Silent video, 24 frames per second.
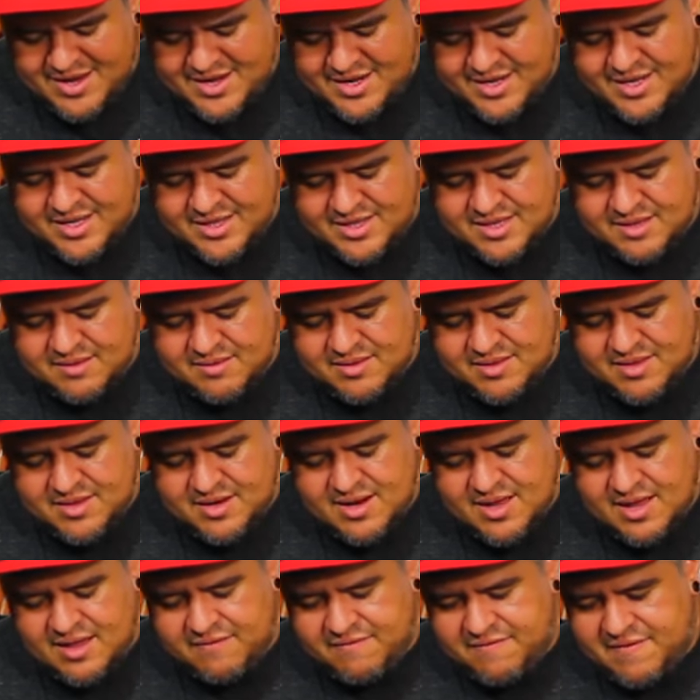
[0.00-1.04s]
had to get the
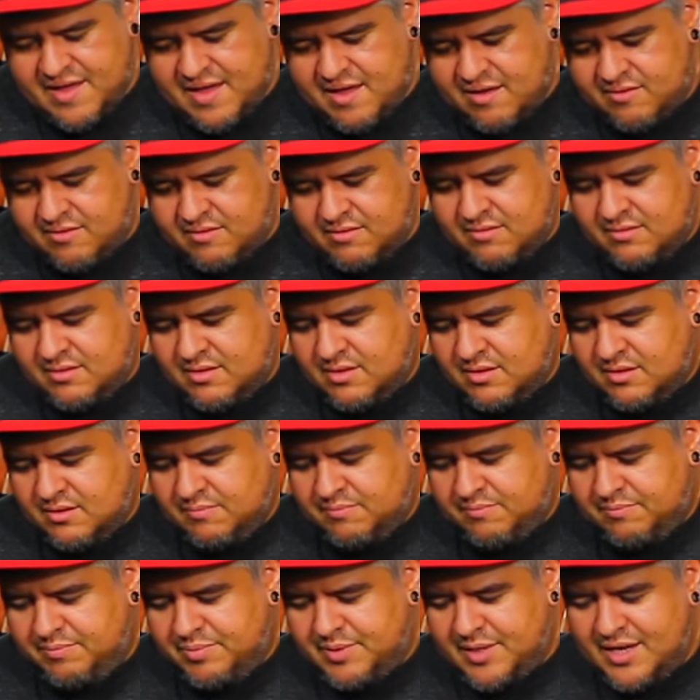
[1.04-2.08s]
knife out. The little
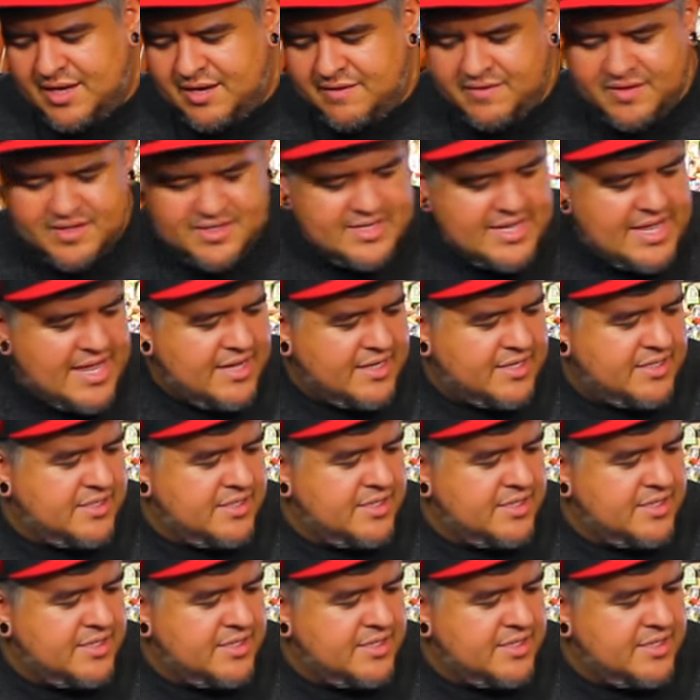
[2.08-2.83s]
blade of exact